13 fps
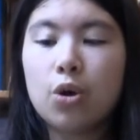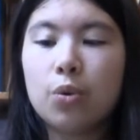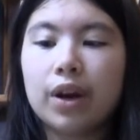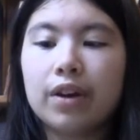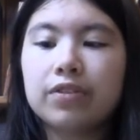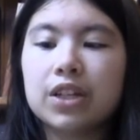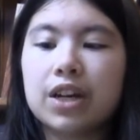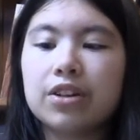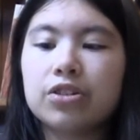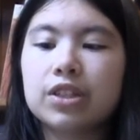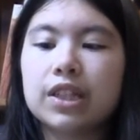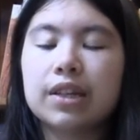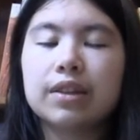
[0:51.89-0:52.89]
would have to
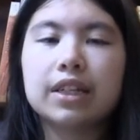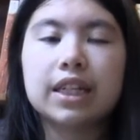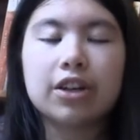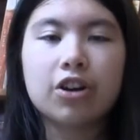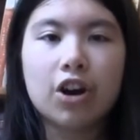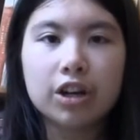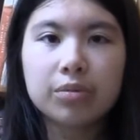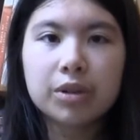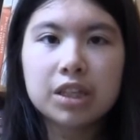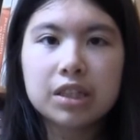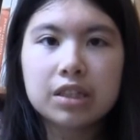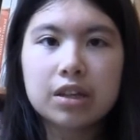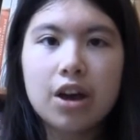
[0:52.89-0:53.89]
understand that
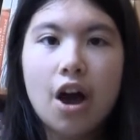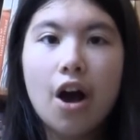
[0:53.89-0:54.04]
dichotomies